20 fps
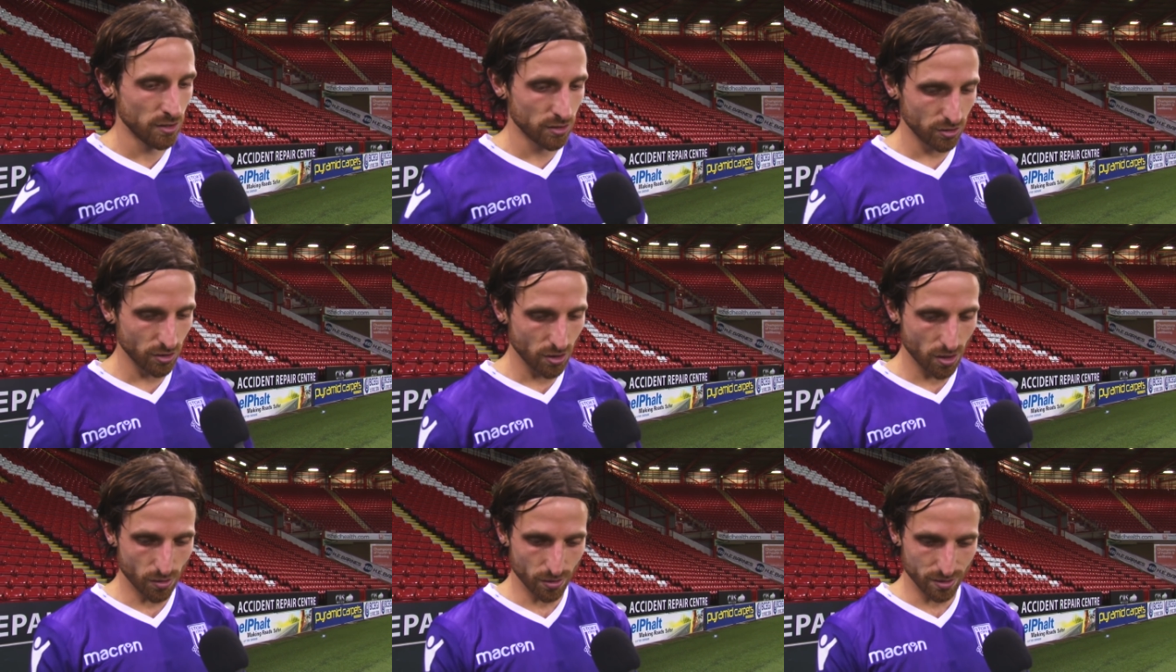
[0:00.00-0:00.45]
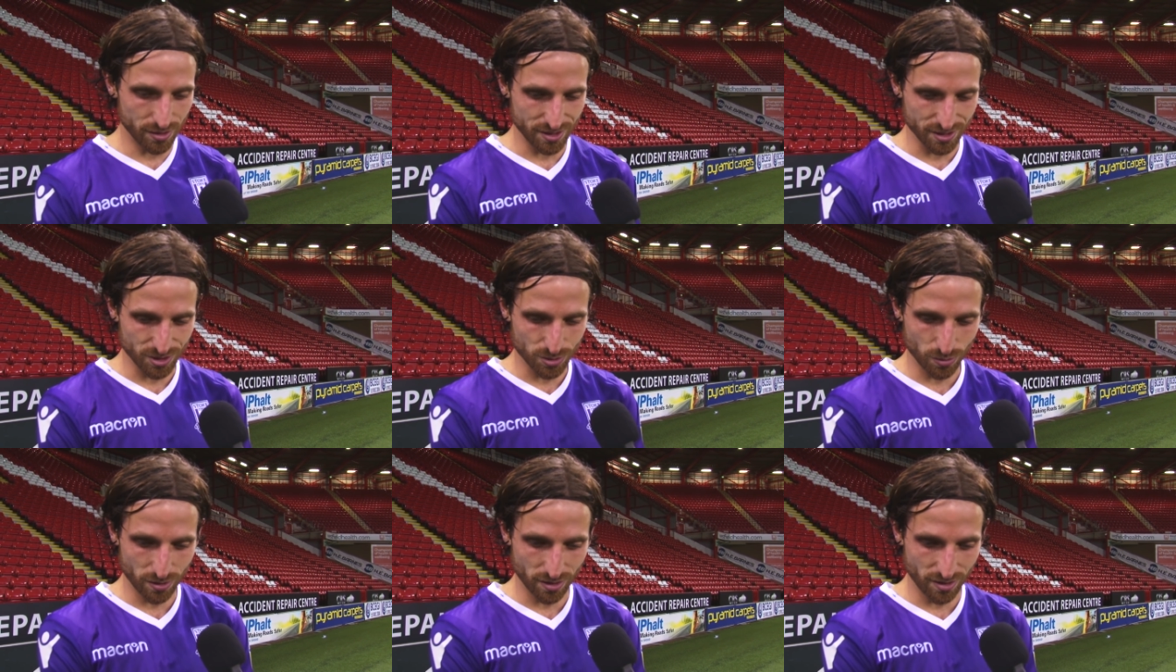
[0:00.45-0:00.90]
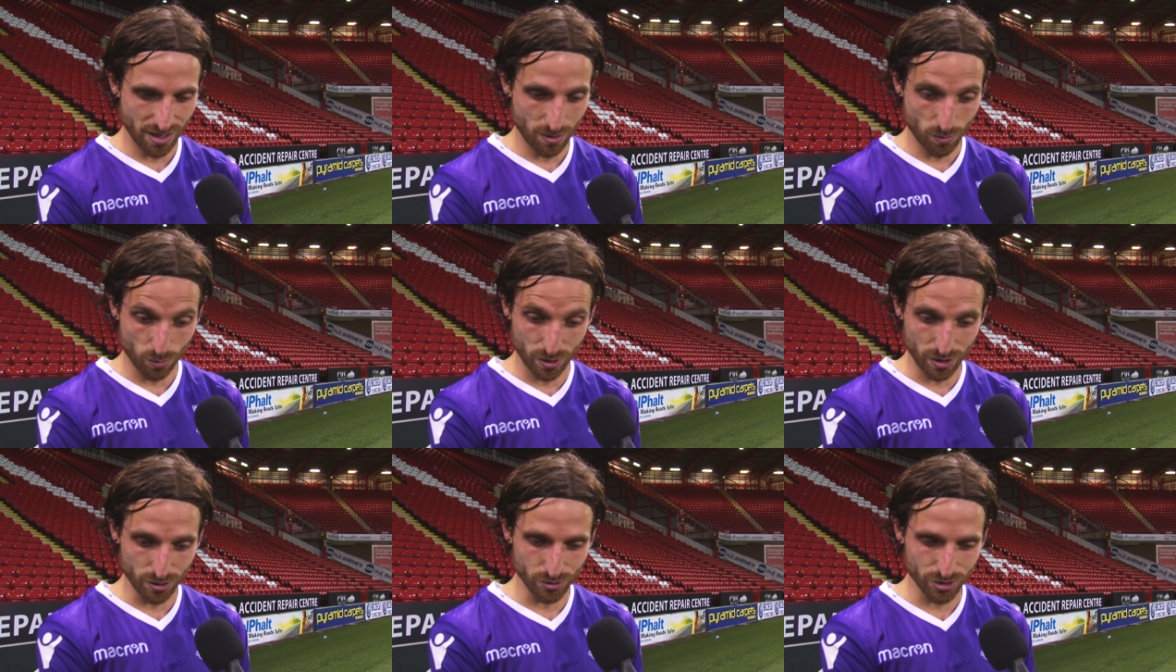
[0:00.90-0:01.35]
No, and it's one of
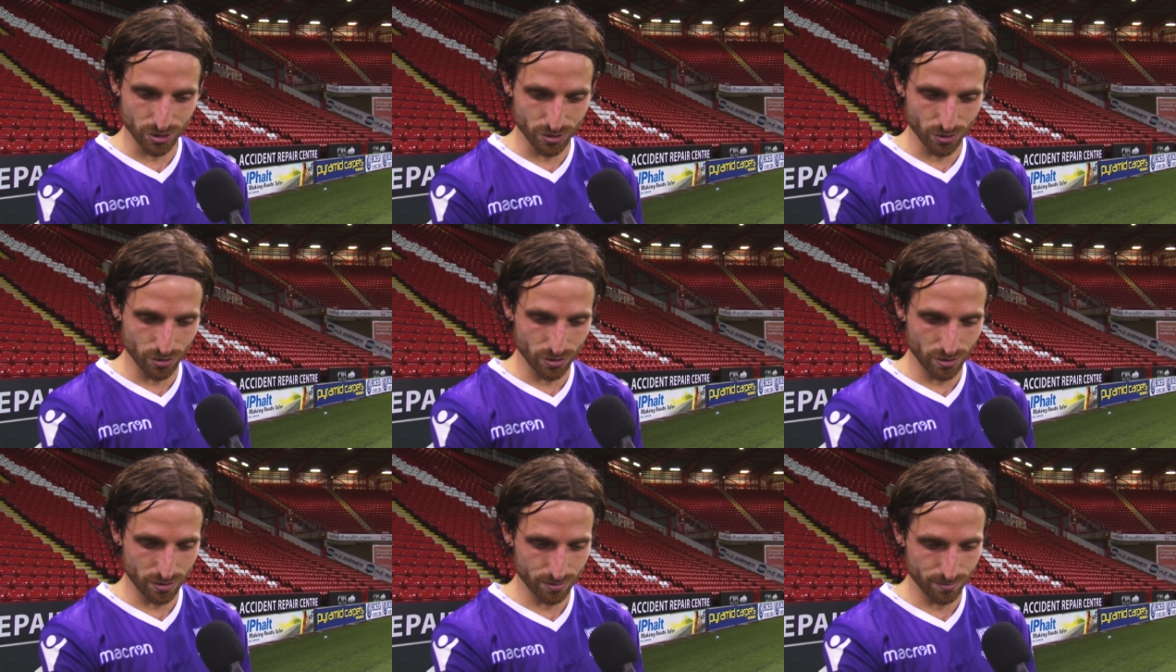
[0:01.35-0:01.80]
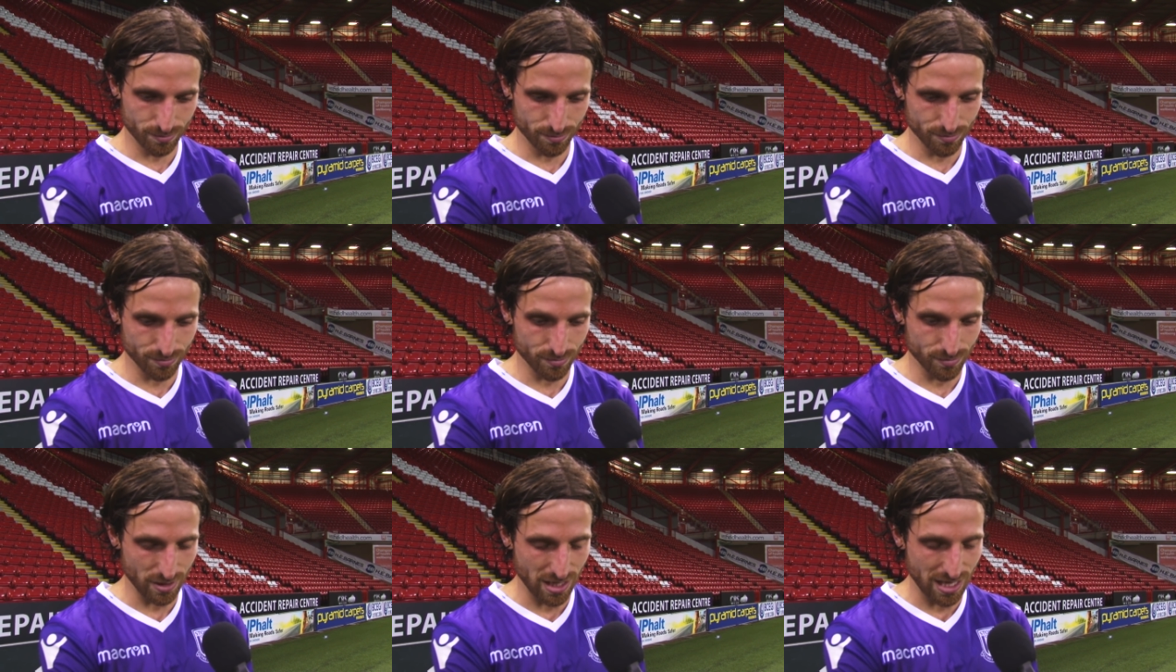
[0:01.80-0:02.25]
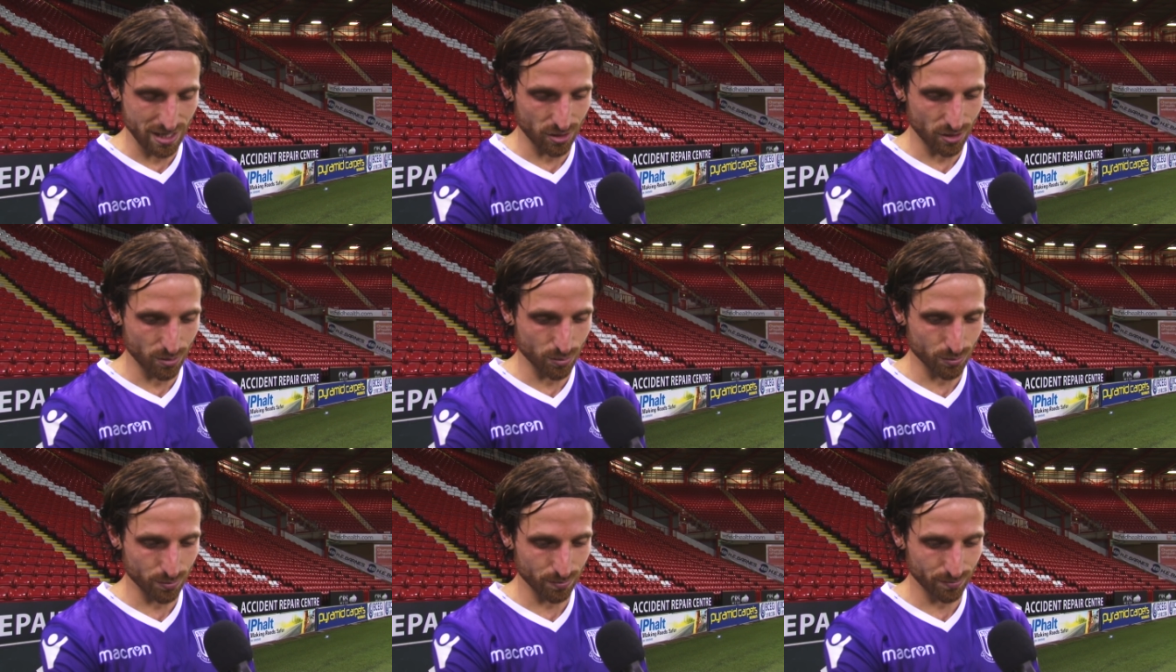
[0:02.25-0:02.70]
them where you score late
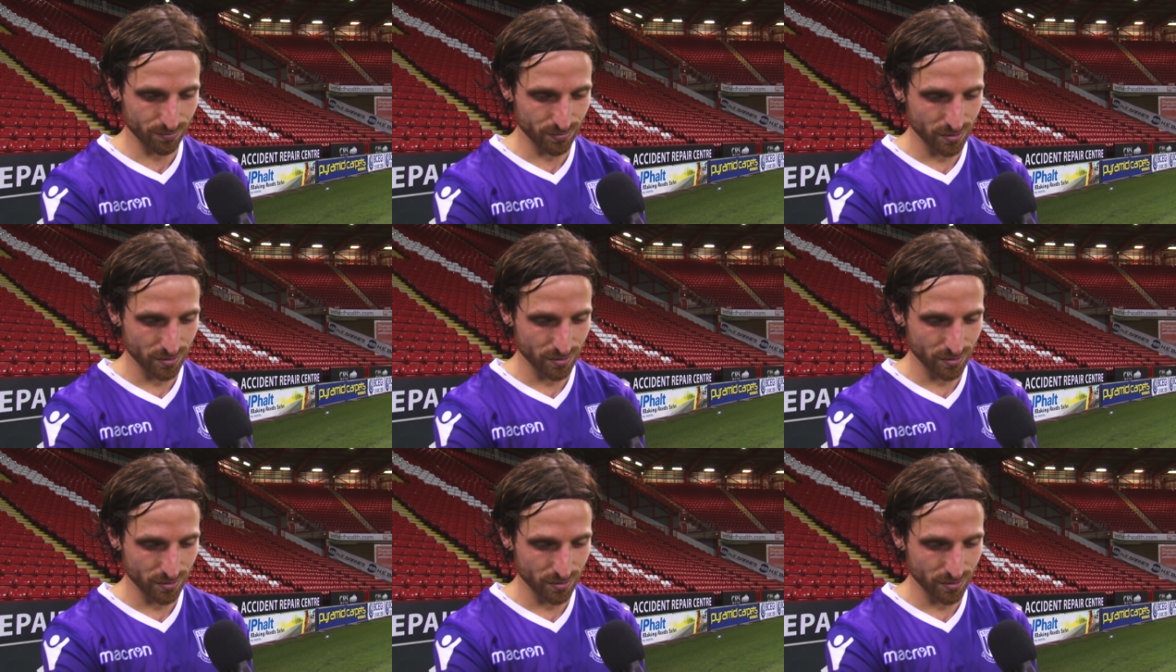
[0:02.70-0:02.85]
on,